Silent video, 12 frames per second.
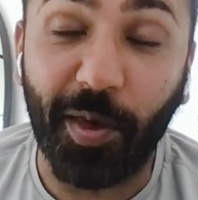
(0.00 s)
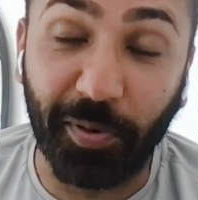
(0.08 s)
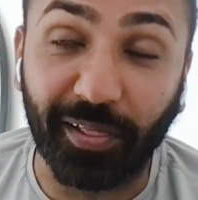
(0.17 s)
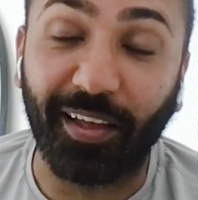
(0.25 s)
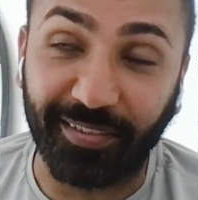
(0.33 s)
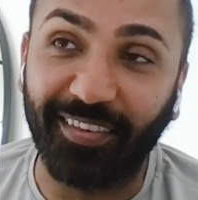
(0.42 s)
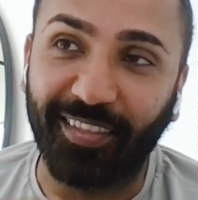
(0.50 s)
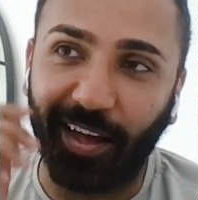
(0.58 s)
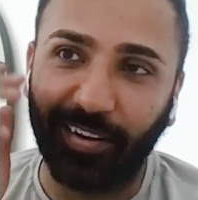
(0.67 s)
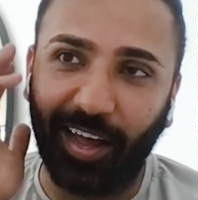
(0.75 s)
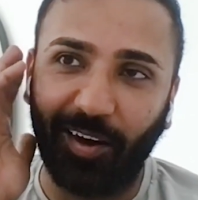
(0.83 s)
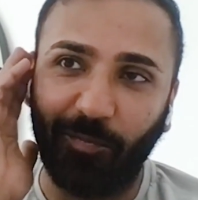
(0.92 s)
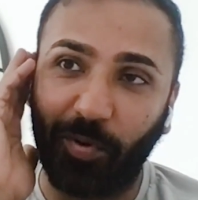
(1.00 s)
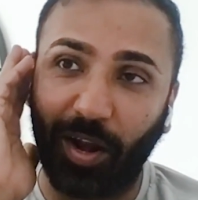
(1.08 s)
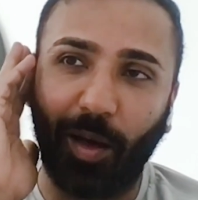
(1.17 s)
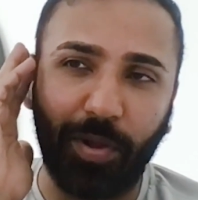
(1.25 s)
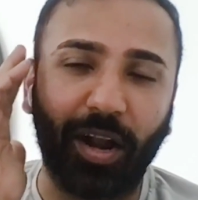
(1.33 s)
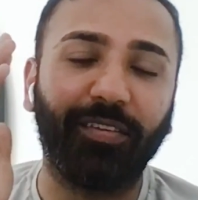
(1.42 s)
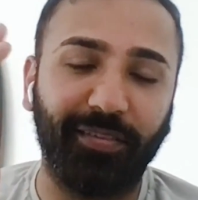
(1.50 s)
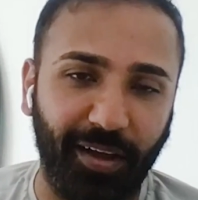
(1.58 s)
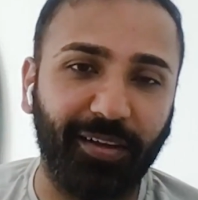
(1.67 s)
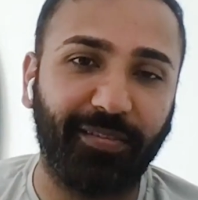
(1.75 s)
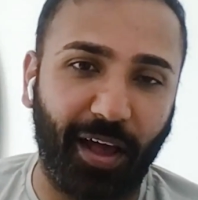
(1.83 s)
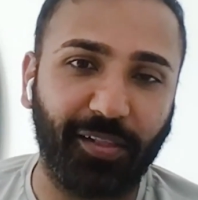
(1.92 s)
so maybe less than that now, but I'm not ex-
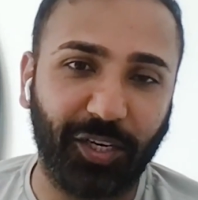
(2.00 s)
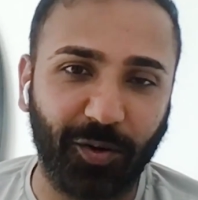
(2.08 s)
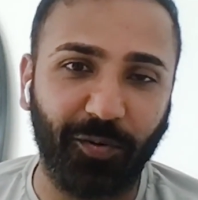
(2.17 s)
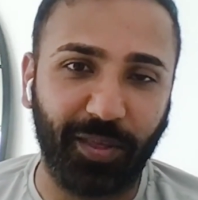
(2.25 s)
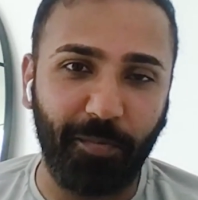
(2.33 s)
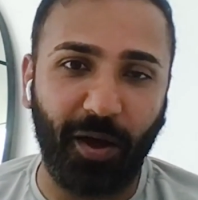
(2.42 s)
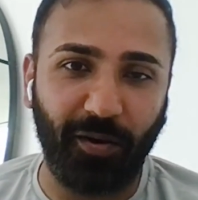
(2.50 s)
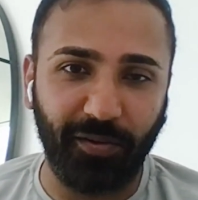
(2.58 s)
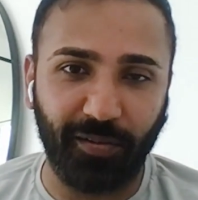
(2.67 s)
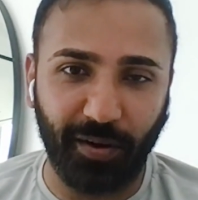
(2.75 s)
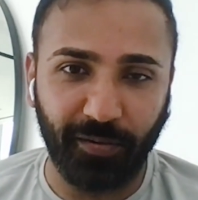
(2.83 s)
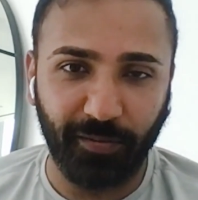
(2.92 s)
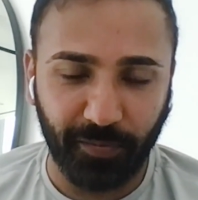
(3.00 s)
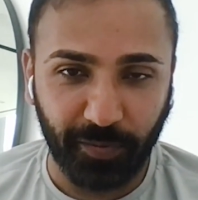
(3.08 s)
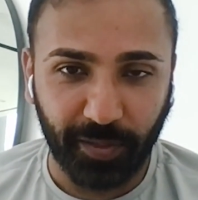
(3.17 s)
exactly sure what the amount is there.